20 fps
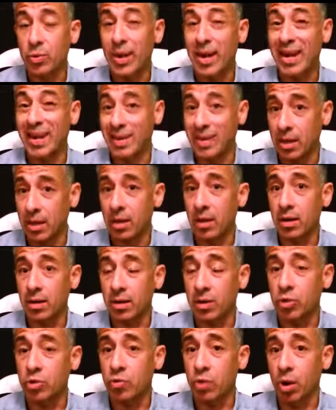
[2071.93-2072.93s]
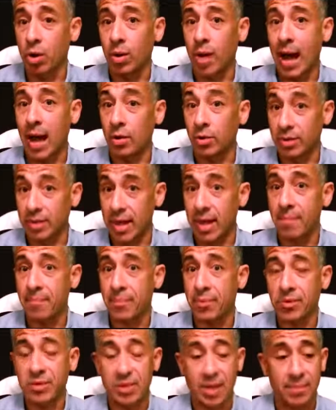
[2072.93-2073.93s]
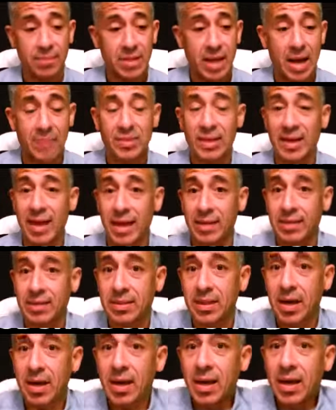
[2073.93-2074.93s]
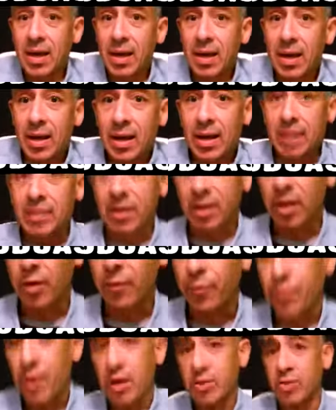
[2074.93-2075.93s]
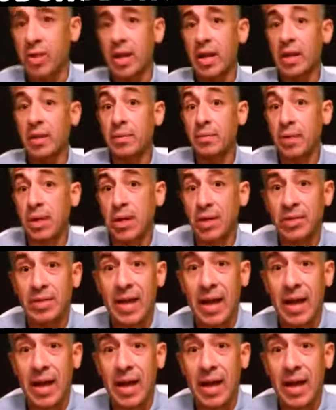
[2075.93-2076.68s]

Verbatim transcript: We got to uh, control our temper. Sometimes it gets, it's a little frustrating because